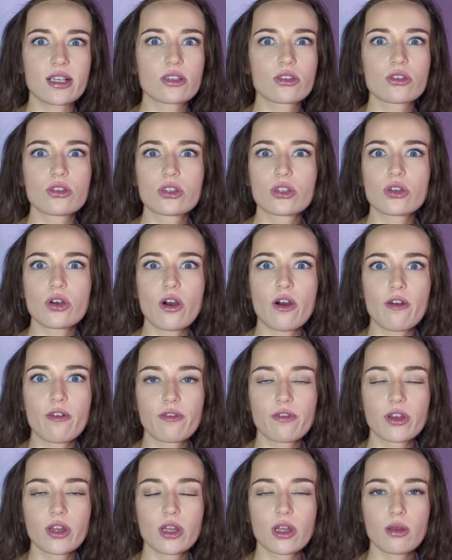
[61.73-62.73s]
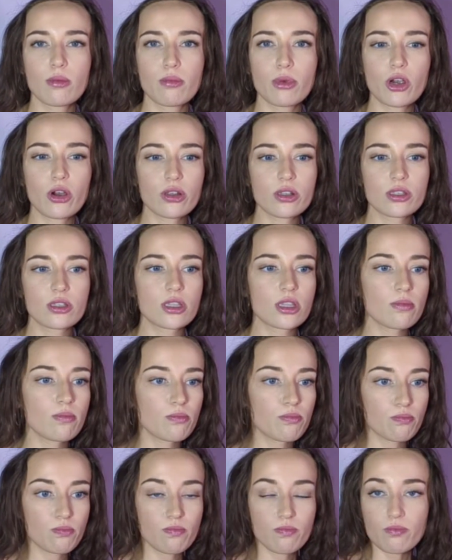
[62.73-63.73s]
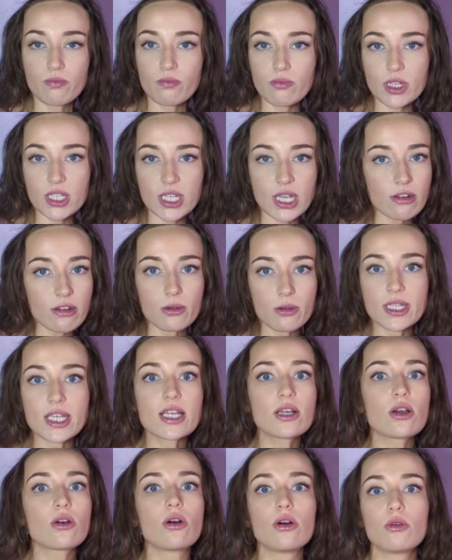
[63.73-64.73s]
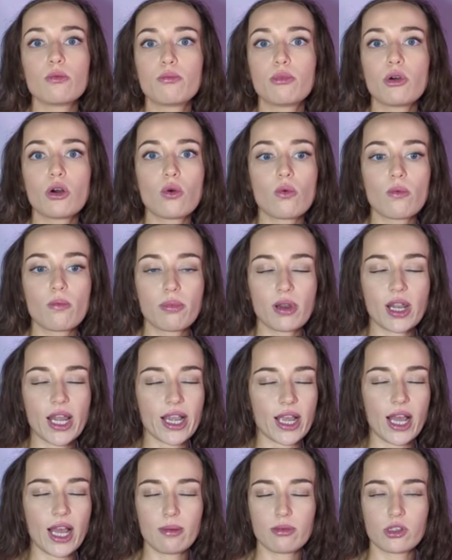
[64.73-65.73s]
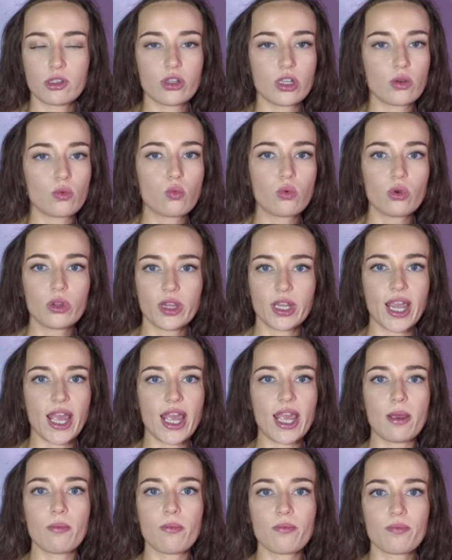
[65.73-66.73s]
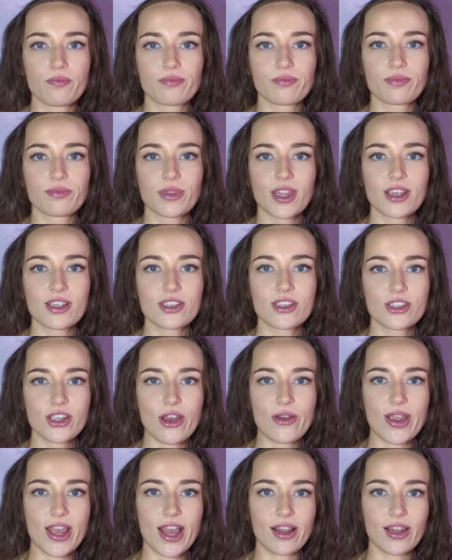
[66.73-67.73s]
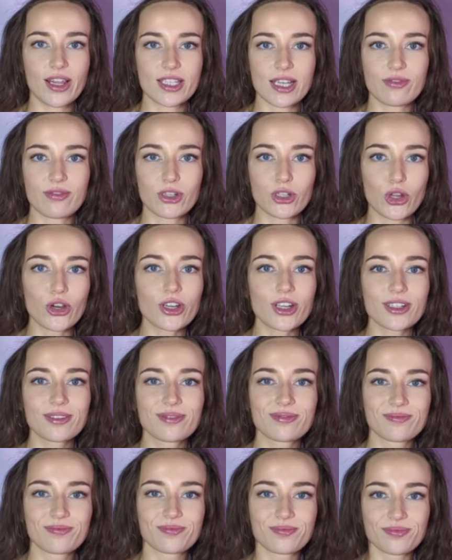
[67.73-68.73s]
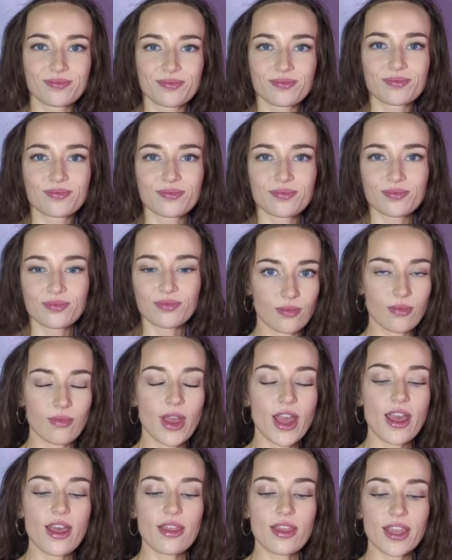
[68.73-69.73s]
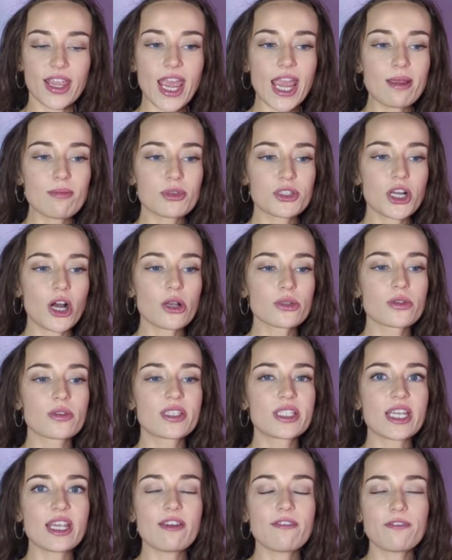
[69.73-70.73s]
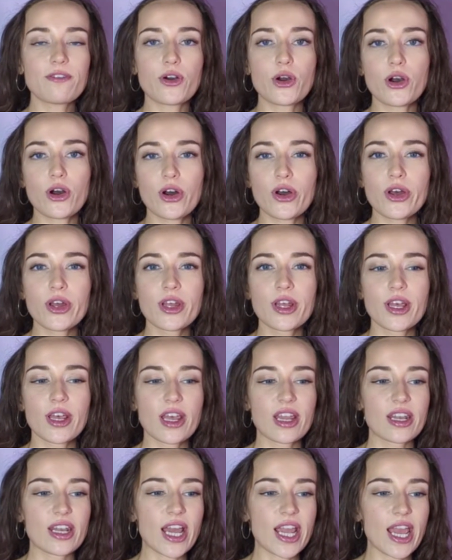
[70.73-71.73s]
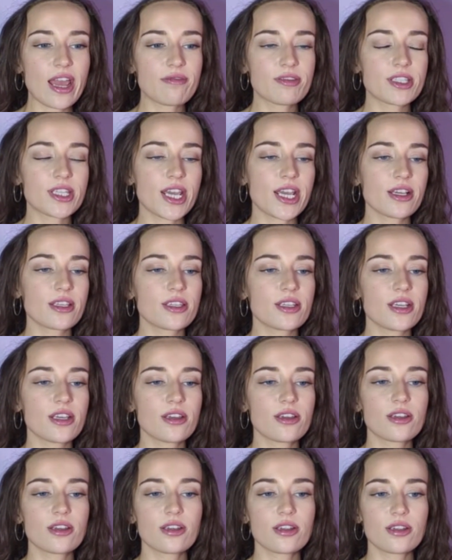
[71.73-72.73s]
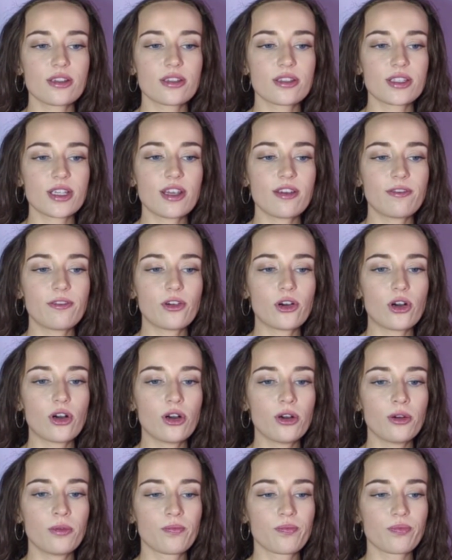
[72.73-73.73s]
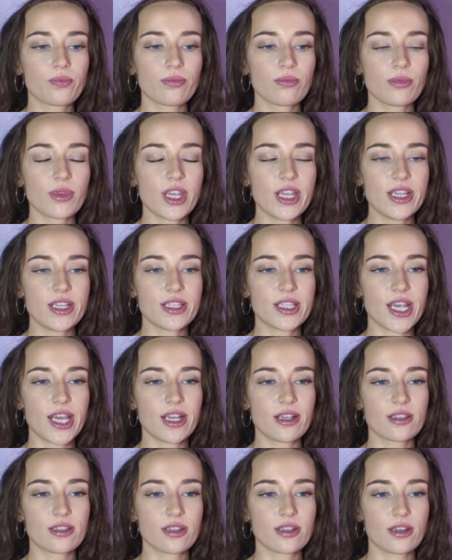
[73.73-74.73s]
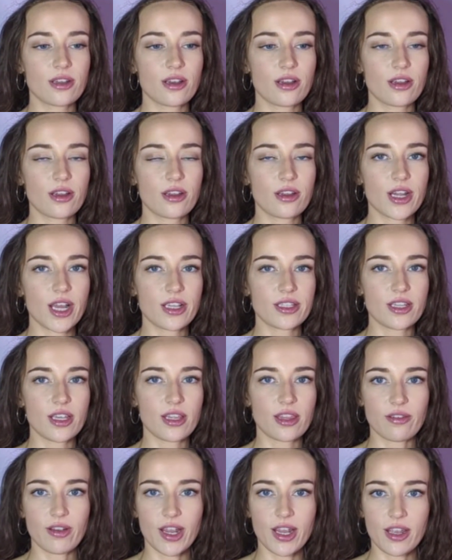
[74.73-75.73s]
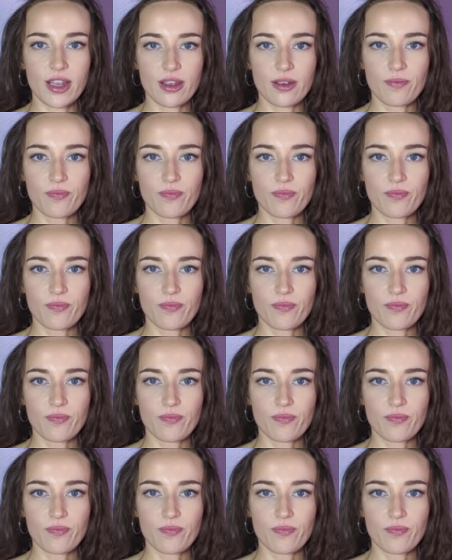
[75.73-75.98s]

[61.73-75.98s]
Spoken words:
and stuff, because the material was equal, but black absolutely won the game. So yeah, let's have a look. The game starts with d4, knight f6, c4, e6, knight c3,